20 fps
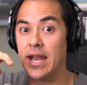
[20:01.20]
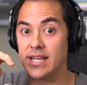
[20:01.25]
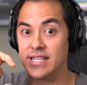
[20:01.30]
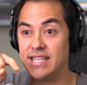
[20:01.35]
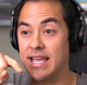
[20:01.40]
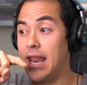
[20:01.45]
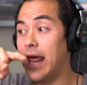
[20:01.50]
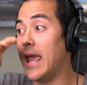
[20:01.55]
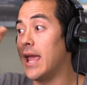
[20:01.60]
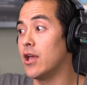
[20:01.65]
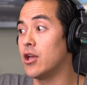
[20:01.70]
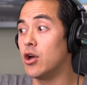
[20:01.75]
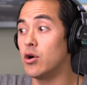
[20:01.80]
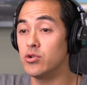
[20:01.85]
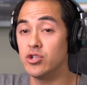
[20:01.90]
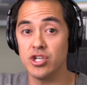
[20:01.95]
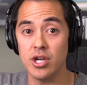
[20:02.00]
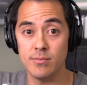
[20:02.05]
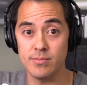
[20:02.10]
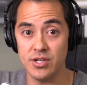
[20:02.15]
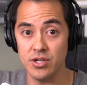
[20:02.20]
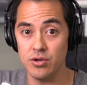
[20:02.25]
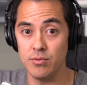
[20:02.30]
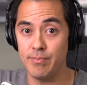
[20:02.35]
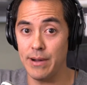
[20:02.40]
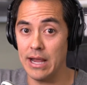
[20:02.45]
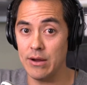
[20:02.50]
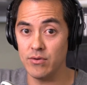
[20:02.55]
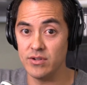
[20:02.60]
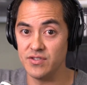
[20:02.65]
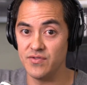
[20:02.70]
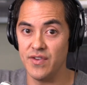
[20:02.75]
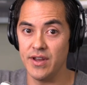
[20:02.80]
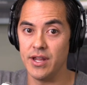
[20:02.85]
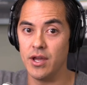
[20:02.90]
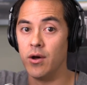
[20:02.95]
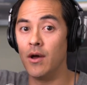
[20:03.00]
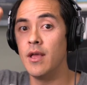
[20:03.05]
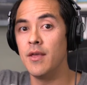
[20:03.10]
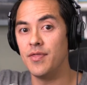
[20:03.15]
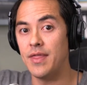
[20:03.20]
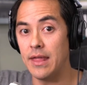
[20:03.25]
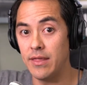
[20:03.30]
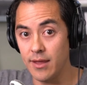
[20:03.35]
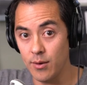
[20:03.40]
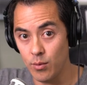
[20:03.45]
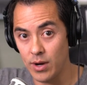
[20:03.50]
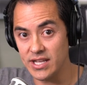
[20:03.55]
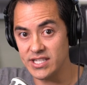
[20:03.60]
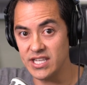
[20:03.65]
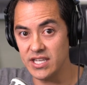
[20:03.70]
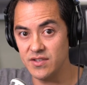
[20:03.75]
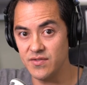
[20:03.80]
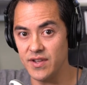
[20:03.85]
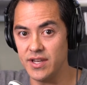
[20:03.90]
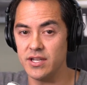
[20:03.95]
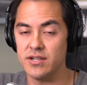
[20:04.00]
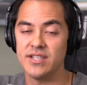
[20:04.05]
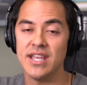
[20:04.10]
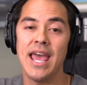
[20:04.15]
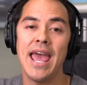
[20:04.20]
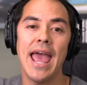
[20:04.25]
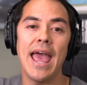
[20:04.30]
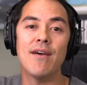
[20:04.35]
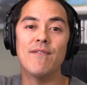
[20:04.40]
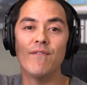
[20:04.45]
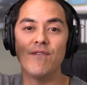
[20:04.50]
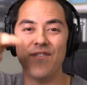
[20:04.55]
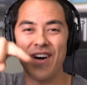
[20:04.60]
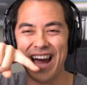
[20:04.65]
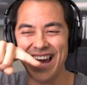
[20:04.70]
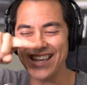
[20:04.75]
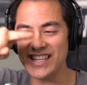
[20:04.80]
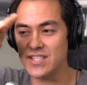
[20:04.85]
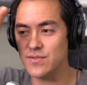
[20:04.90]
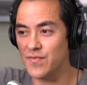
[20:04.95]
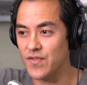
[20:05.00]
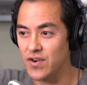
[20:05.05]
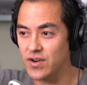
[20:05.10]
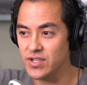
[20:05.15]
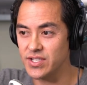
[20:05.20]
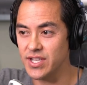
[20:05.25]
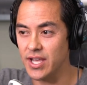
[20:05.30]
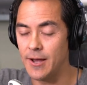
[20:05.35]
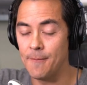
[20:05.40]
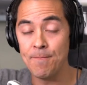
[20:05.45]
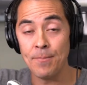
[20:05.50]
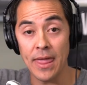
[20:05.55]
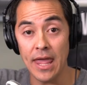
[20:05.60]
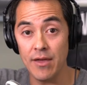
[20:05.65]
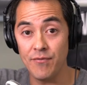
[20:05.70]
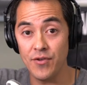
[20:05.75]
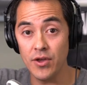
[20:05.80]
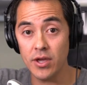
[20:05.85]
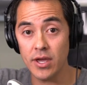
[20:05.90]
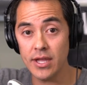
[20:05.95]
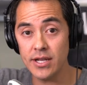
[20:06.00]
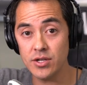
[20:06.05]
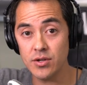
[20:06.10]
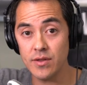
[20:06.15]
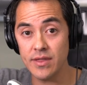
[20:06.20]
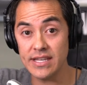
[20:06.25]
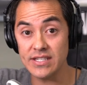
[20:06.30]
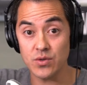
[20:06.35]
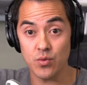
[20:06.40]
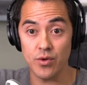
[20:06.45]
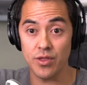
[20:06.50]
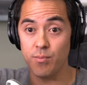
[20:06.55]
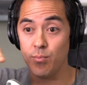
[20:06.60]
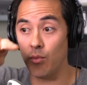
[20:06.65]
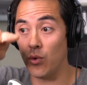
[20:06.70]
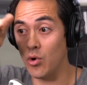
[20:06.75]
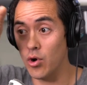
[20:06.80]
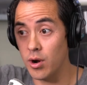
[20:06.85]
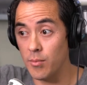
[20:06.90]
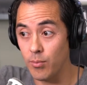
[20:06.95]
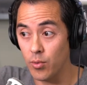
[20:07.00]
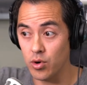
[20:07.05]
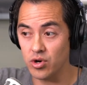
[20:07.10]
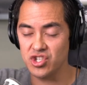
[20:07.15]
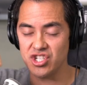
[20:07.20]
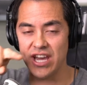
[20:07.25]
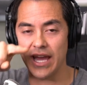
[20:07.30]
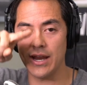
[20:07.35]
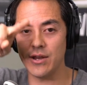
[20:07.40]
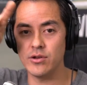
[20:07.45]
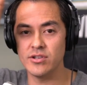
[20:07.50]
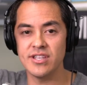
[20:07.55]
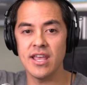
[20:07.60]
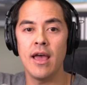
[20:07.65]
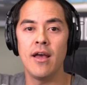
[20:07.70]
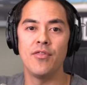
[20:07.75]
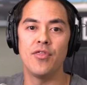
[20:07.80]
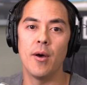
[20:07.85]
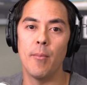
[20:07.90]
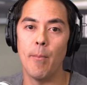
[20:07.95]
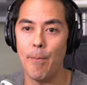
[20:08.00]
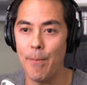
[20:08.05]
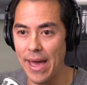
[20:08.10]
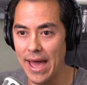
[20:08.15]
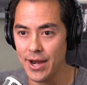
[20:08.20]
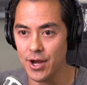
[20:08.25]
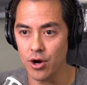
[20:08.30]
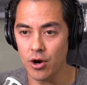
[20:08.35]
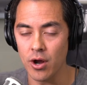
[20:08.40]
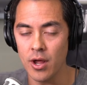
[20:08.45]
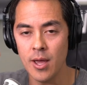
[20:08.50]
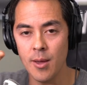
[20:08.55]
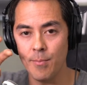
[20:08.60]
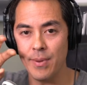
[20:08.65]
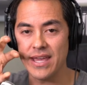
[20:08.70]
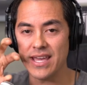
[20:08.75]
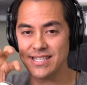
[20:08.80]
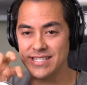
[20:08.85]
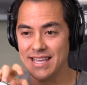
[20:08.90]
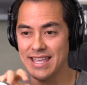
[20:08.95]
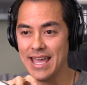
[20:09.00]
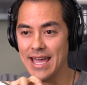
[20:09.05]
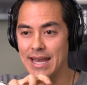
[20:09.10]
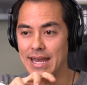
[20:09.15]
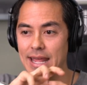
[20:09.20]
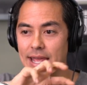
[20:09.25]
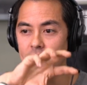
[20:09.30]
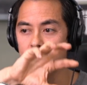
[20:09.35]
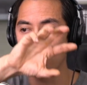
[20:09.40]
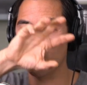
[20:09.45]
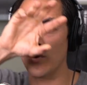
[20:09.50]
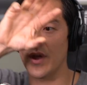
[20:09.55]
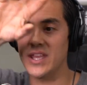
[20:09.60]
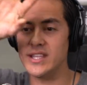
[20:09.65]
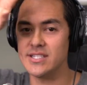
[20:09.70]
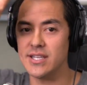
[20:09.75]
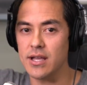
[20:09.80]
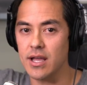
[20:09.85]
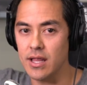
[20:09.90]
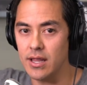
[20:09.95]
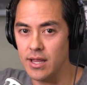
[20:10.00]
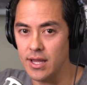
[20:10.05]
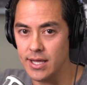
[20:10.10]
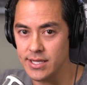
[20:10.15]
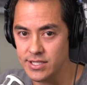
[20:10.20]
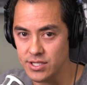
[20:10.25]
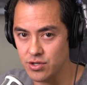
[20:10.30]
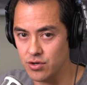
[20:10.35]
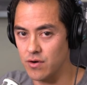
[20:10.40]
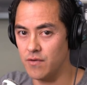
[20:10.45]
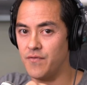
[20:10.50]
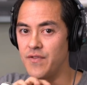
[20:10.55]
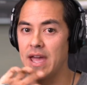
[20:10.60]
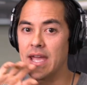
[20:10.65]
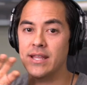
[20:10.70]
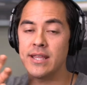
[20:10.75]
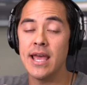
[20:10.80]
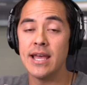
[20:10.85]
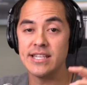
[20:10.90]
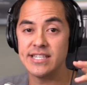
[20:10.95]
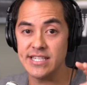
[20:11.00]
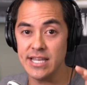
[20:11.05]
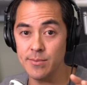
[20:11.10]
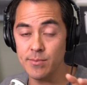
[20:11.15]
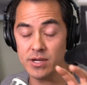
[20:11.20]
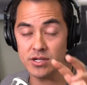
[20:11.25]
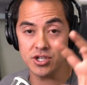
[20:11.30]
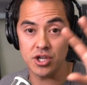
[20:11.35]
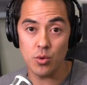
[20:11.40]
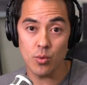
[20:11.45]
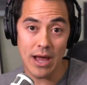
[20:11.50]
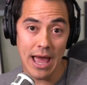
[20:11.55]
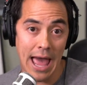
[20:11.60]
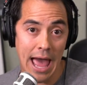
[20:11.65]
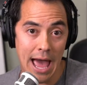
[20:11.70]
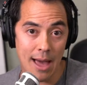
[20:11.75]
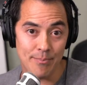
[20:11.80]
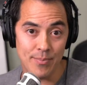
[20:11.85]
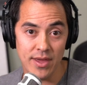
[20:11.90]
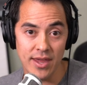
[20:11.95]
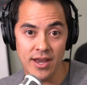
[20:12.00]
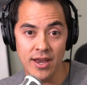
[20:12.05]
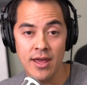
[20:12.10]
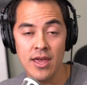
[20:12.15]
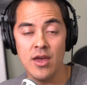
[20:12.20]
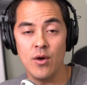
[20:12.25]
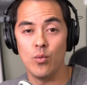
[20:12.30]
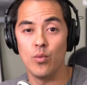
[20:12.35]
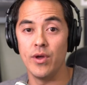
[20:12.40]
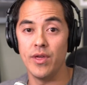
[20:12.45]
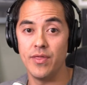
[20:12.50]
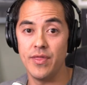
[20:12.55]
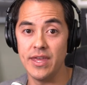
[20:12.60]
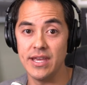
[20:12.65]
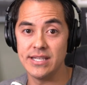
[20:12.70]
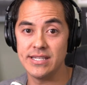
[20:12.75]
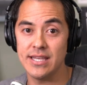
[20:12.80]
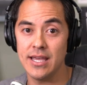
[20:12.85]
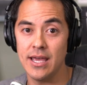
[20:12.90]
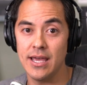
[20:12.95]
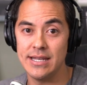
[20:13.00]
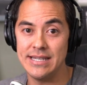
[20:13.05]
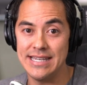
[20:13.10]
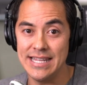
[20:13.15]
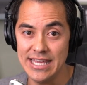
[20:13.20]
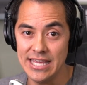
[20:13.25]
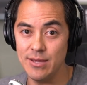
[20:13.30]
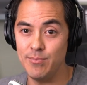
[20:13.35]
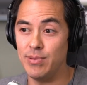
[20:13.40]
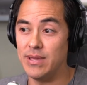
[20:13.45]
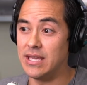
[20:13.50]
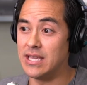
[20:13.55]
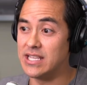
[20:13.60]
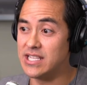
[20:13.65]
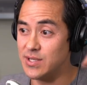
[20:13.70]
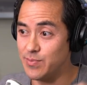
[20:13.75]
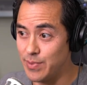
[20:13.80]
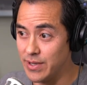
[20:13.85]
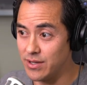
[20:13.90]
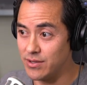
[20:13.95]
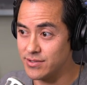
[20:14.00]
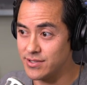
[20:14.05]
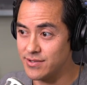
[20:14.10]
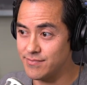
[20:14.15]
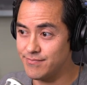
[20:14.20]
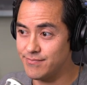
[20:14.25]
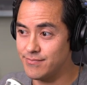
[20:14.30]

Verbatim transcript: I said, hey, go jump to Byron's video. Then they watch watch his videos, and vice versa. If you can do this with more and more channels, the better, because again, it creates a cluster effect, similar to what happened with this tea being spilt.